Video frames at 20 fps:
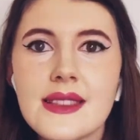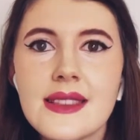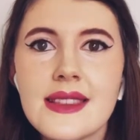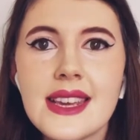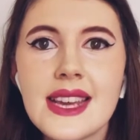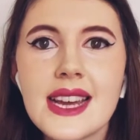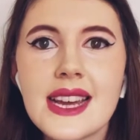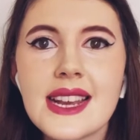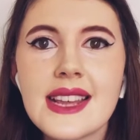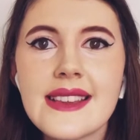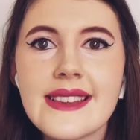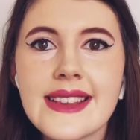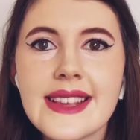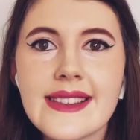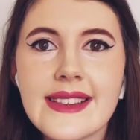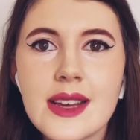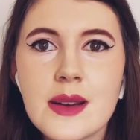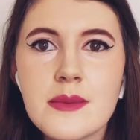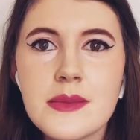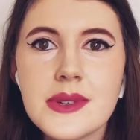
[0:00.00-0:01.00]
The earliest
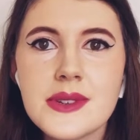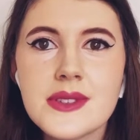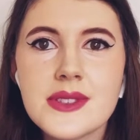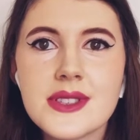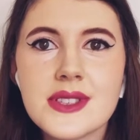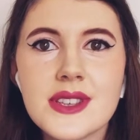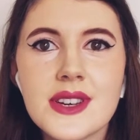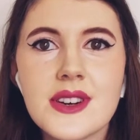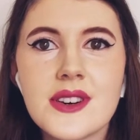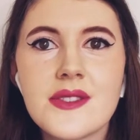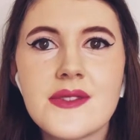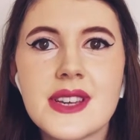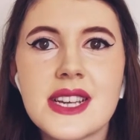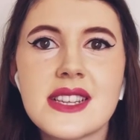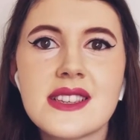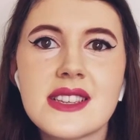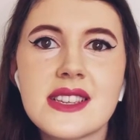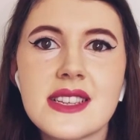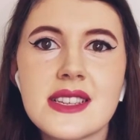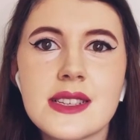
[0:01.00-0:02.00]
examples of
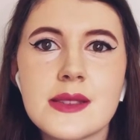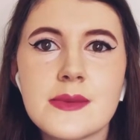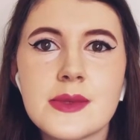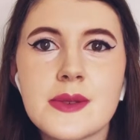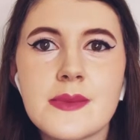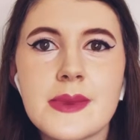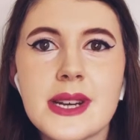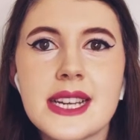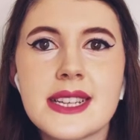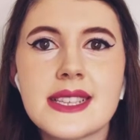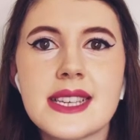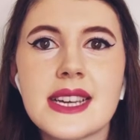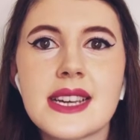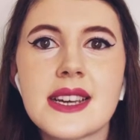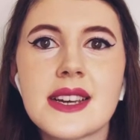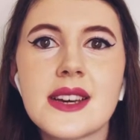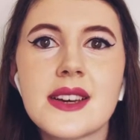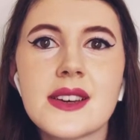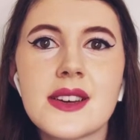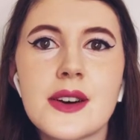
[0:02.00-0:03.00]
ancient Egyptian
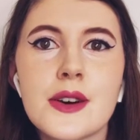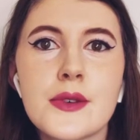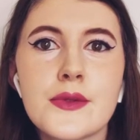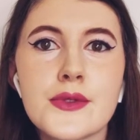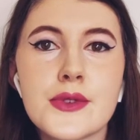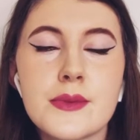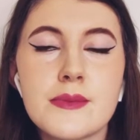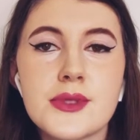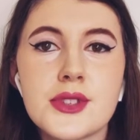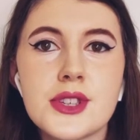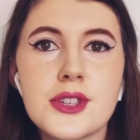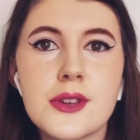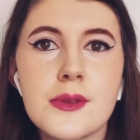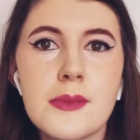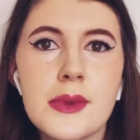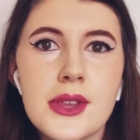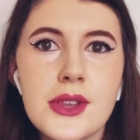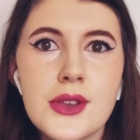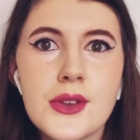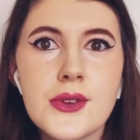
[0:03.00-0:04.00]
writing come from
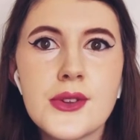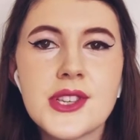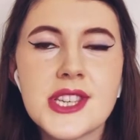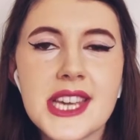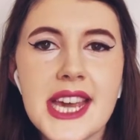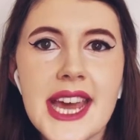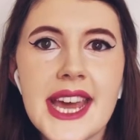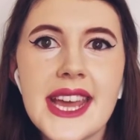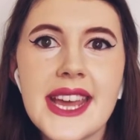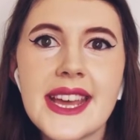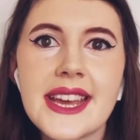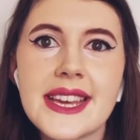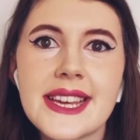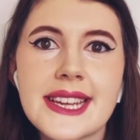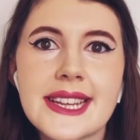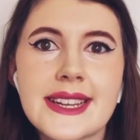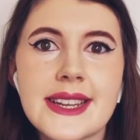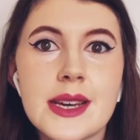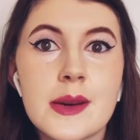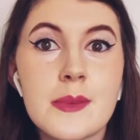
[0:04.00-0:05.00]
tomb U-j
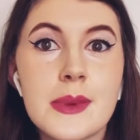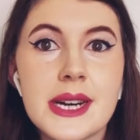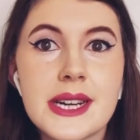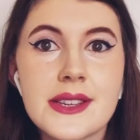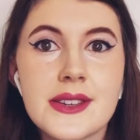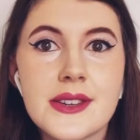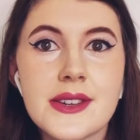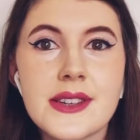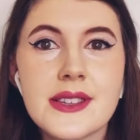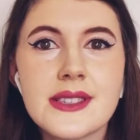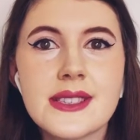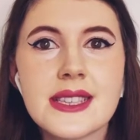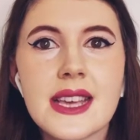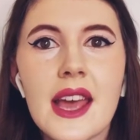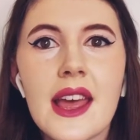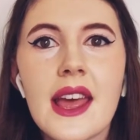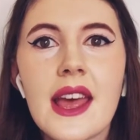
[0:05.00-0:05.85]
in Abydos,